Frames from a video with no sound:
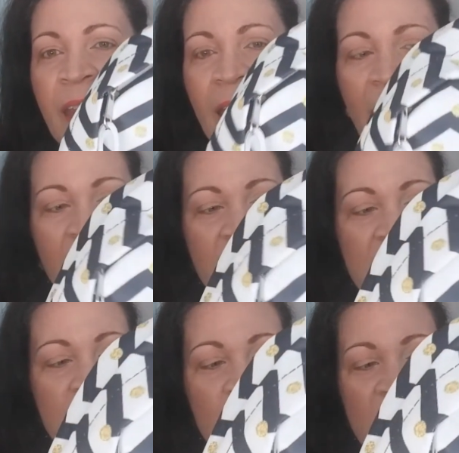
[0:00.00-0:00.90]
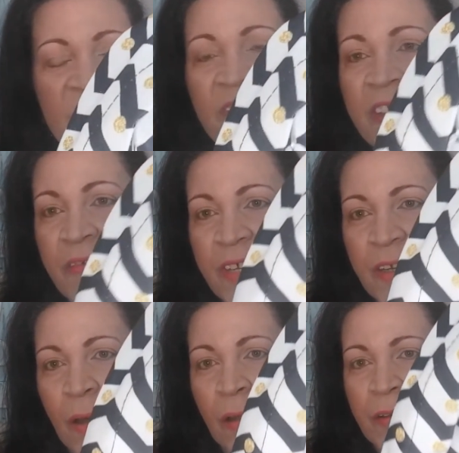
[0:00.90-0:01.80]
And this was for
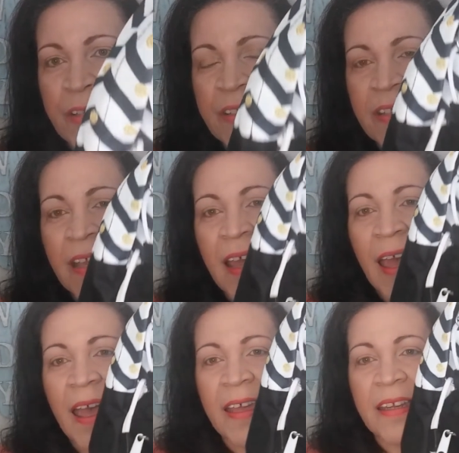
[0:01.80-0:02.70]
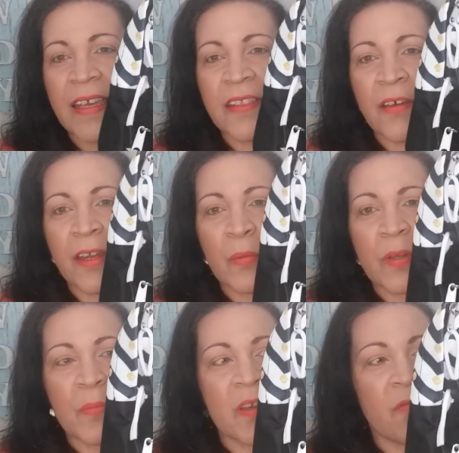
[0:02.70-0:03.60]
$3, and I thought it would
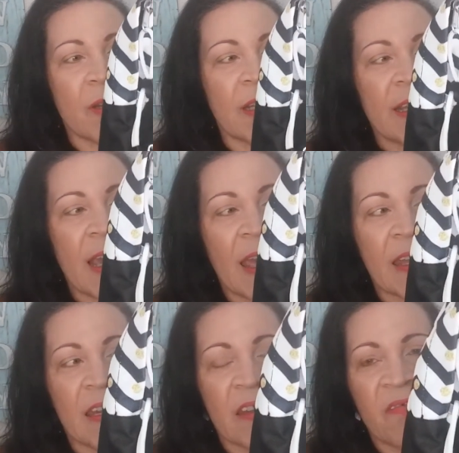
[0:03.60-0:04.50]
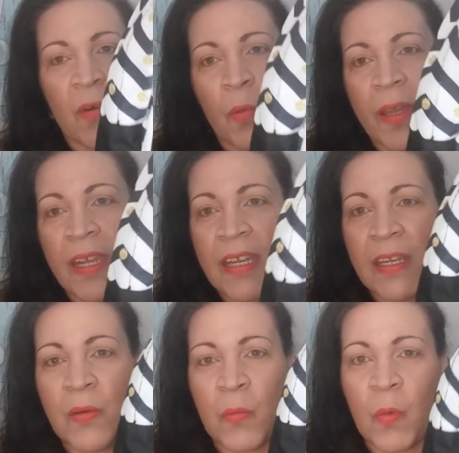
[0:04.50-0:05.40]
be really handy for when I
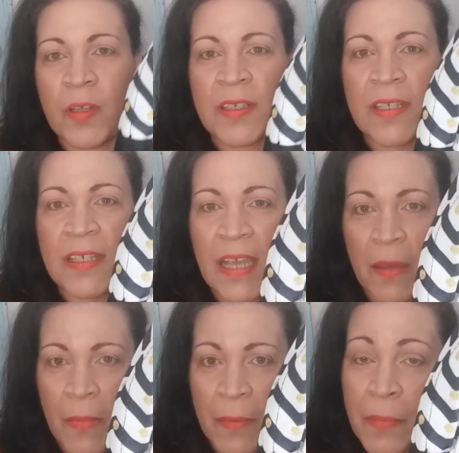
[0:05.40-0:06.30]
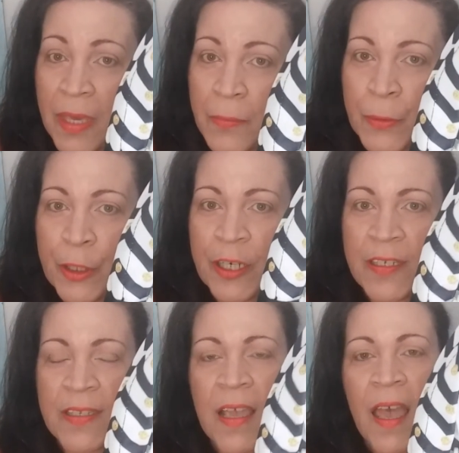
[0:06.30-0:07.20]
didn't want to take my big
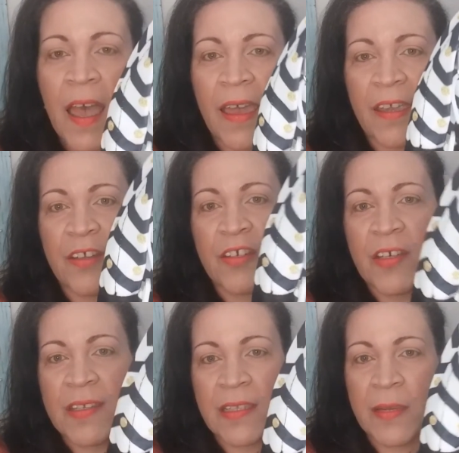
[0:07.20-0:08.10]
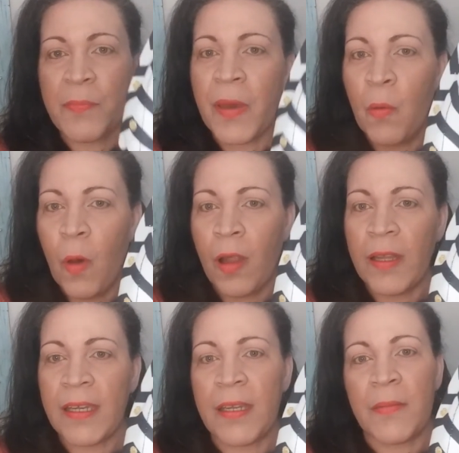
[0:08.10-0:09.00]
purse. I could just slip my
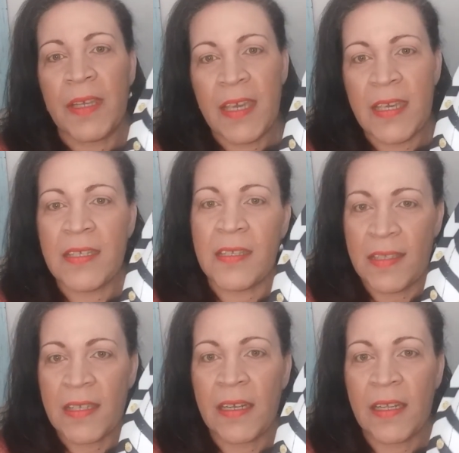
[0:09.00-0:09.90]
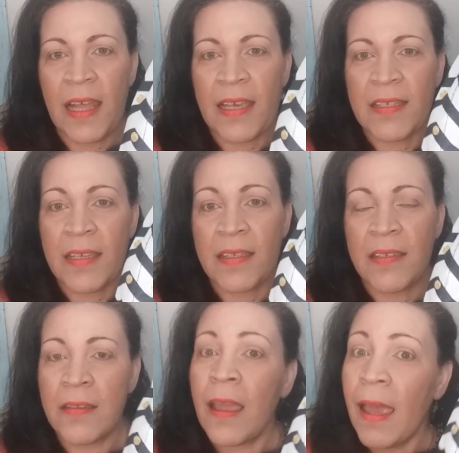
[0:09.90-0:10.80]
wallet and keys and sunglasses
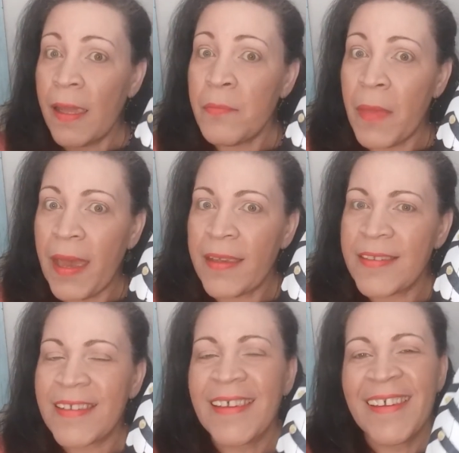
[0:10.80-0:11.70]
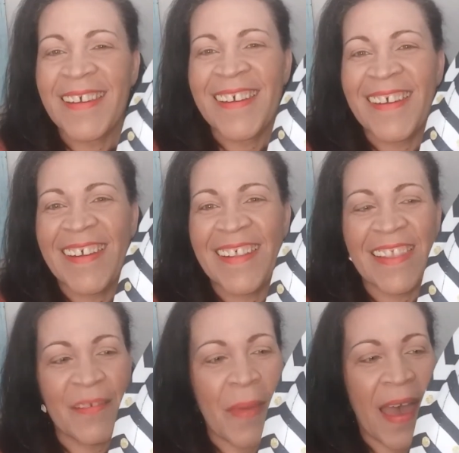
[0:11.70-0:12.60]
and mask in
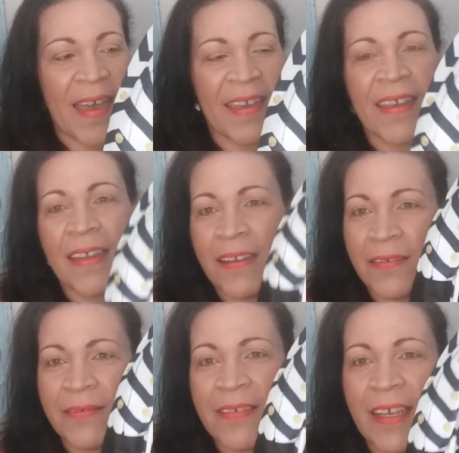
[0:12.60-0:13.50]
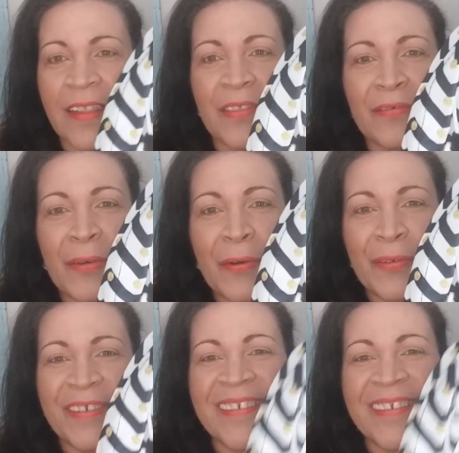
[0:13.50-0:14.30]
the bag and hit the road.